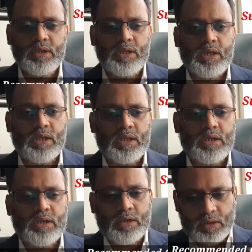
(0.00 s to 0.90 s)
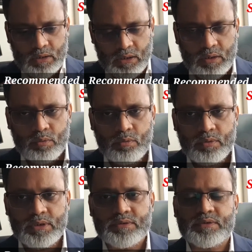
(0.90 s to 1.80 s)
and how
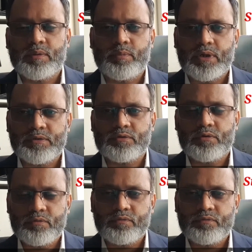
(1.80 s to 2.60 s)
it is comprised of.